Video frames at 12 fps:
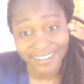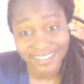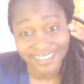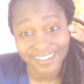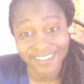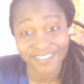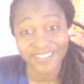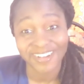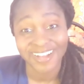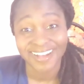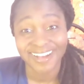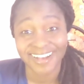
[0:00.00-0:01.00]
So
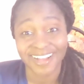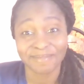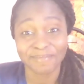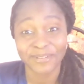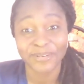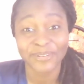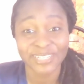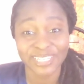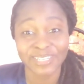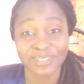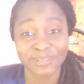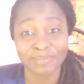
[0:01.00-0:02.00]
I'm going
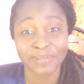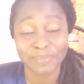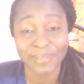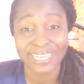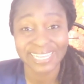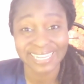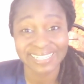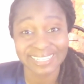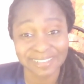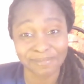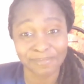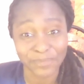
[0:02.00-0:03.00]
to be making
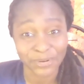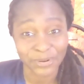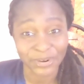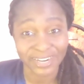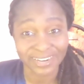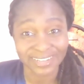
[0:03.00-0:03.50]
some more.